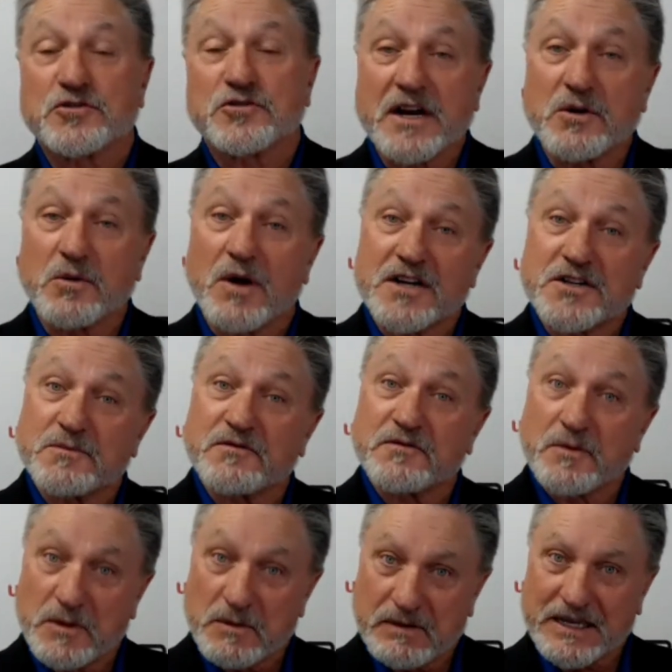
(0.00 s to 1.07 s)
Try to watch
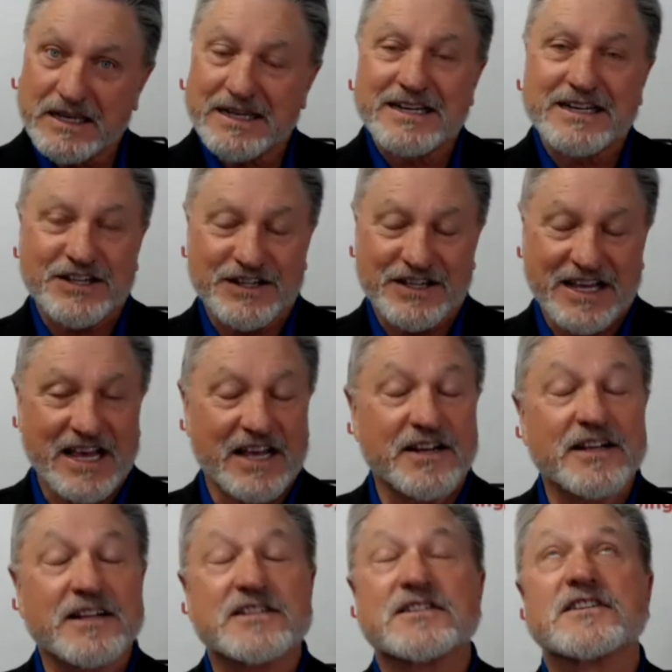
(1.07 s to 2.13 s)
them from the beginning to the
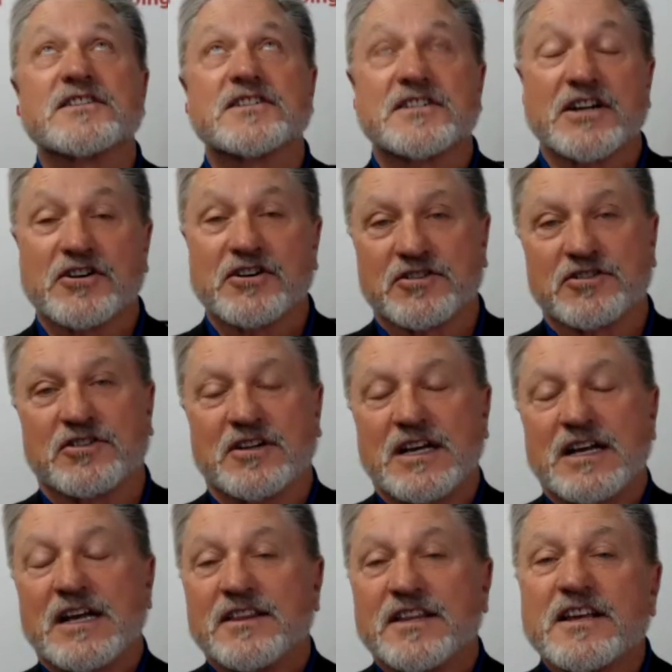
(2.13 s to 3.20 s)
end. It's
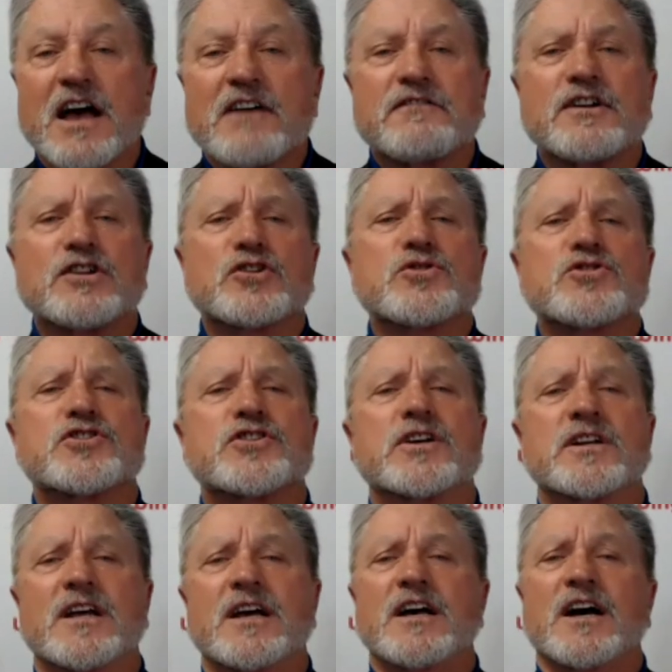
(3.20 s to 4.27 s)
hysterical. The
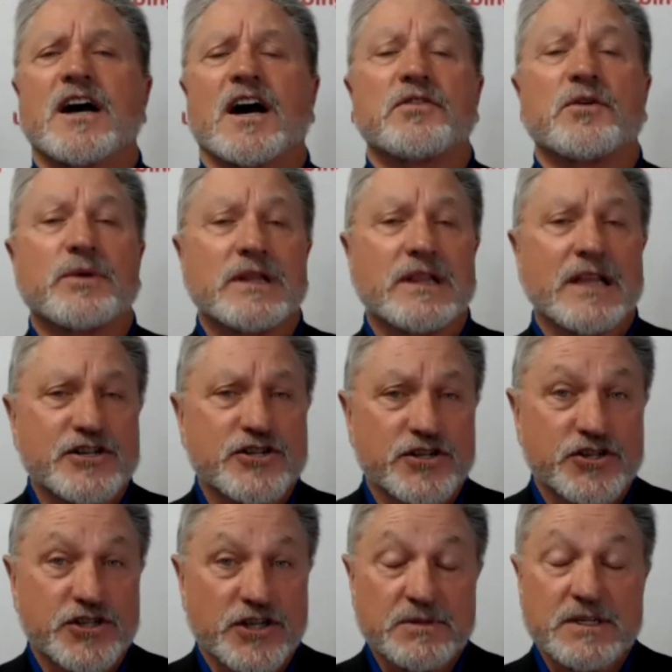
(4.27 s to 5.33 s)
evolution of the
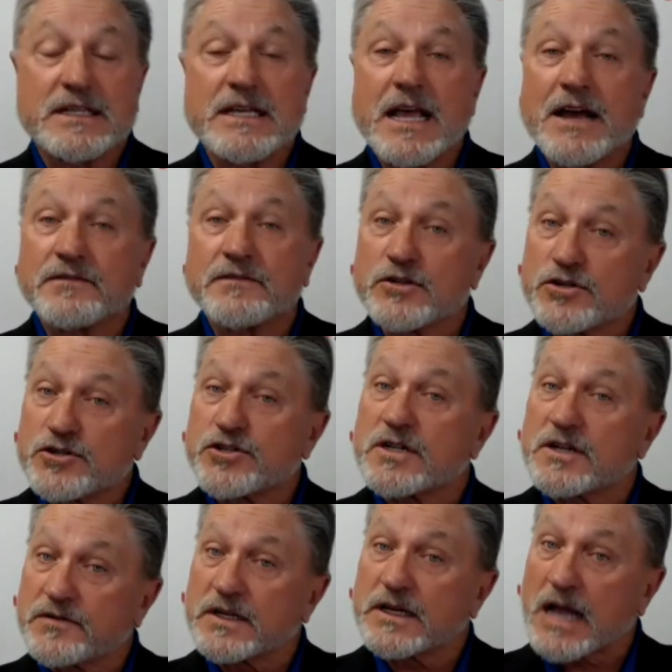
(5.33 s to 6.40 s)
relationships and the
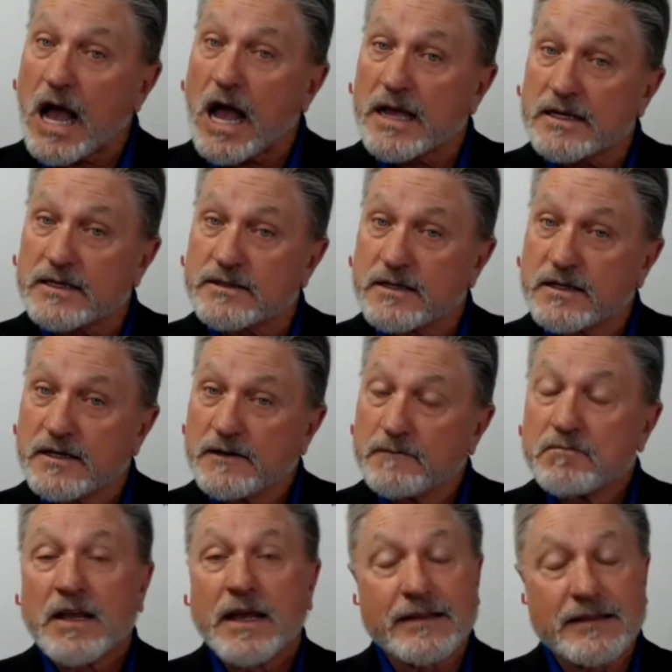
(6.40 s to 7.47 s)
evolution of the guys.
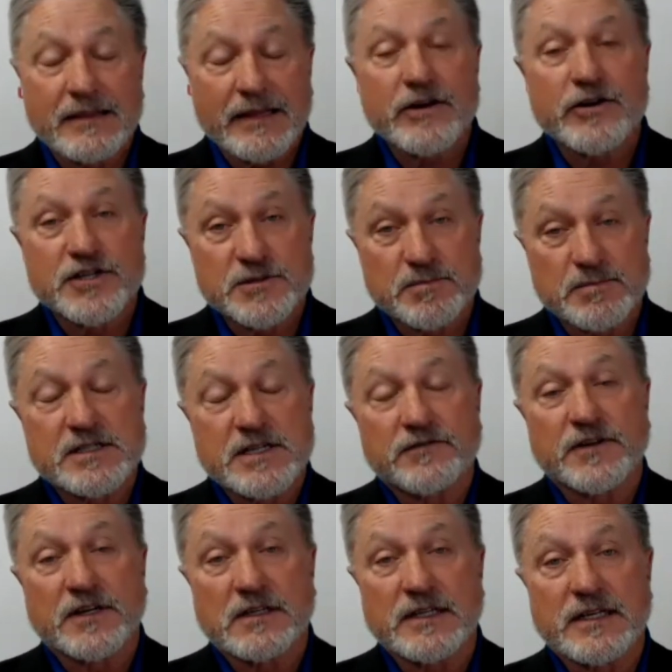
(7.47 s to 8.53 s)
And Leonard
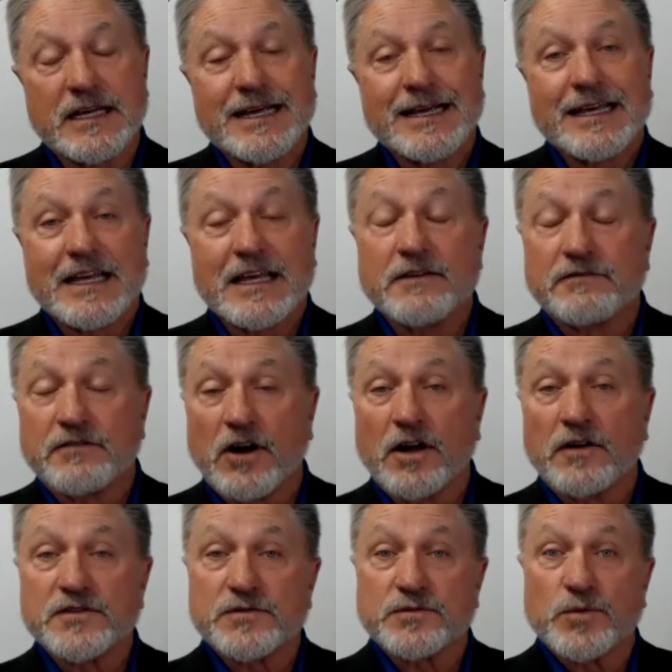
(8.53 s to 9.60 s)
specifically, he
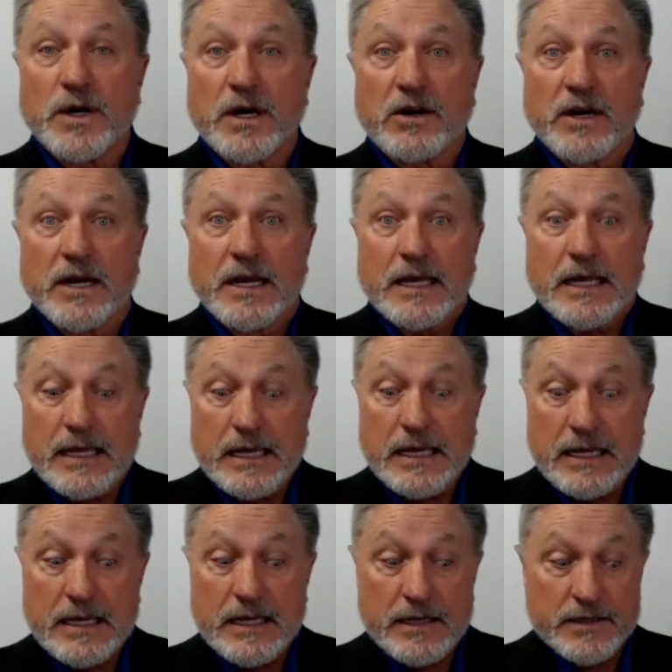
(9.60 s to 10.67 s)
evolves where
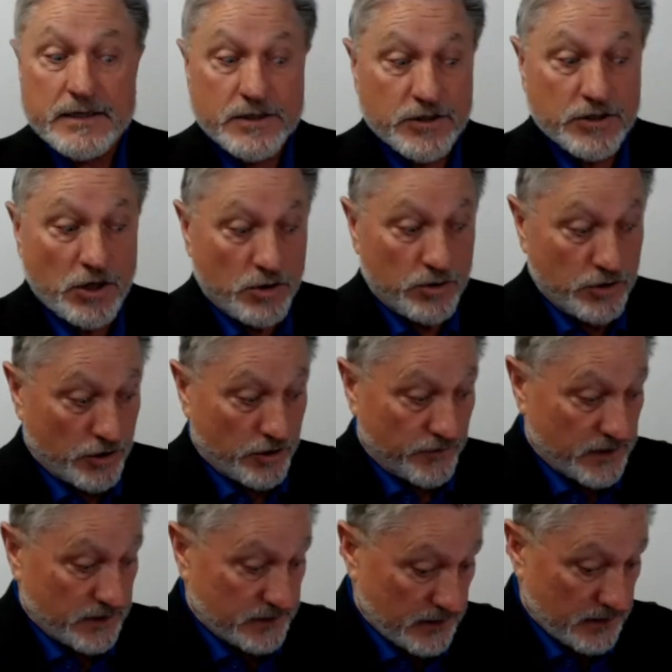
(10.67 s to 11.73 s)
he is so
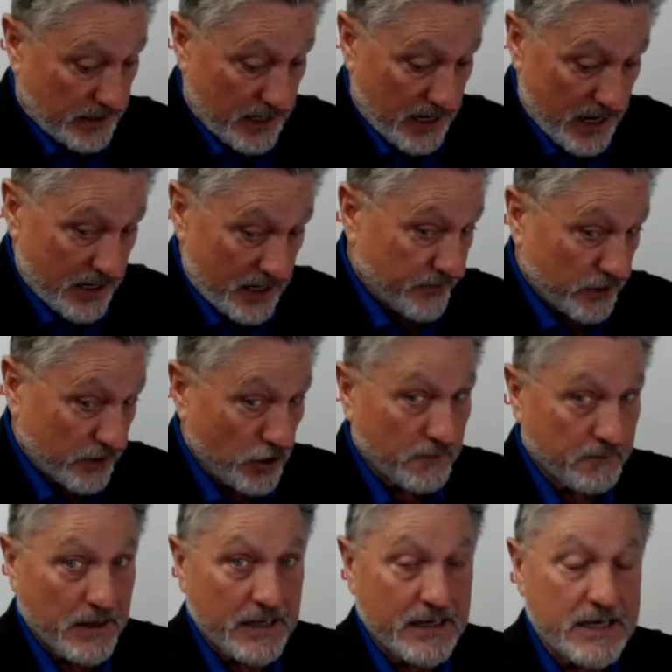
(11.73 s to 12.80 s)
nervous and can't even
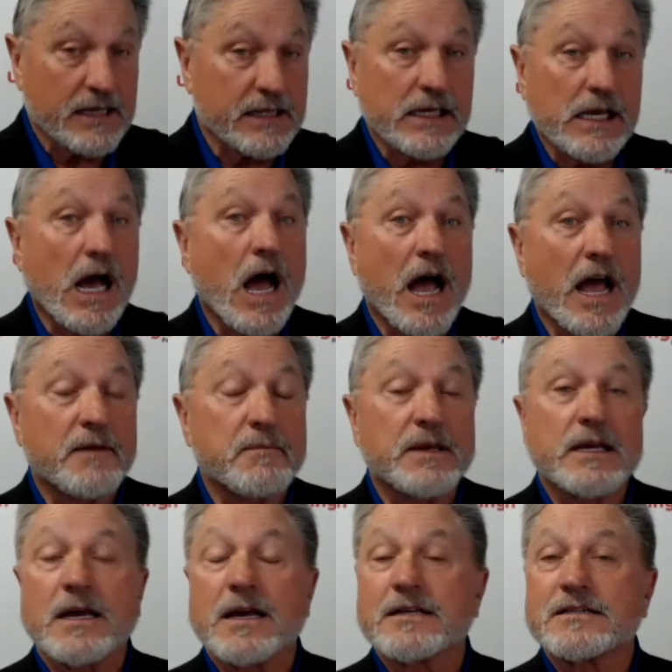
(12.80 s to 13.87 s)
look Penny in the eye
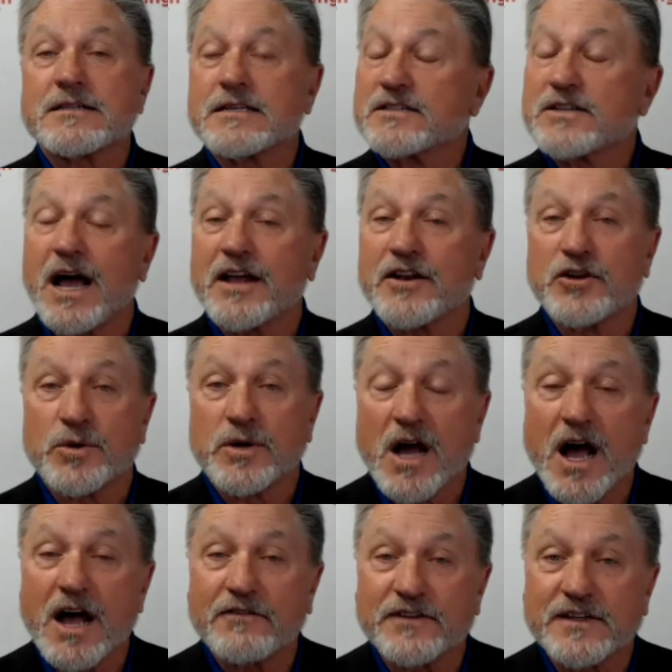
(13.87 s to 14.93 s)
because he's got no
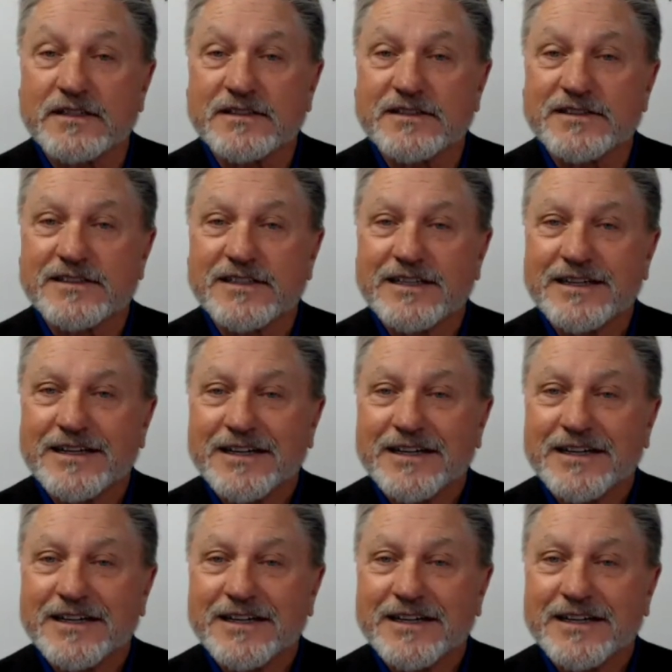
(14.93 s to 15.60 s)
confidence.